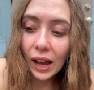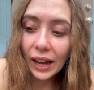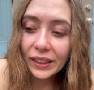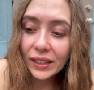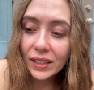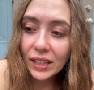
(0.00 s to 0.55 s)
i
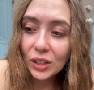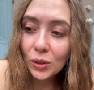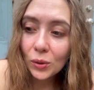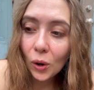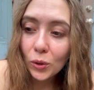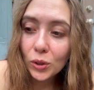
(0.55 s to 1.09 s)
think it's like
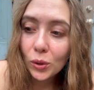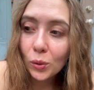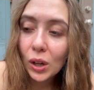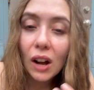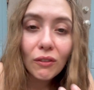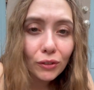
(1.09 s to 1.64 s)
you also
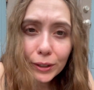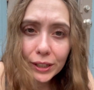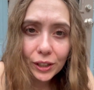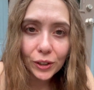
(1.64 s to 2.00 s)
comforting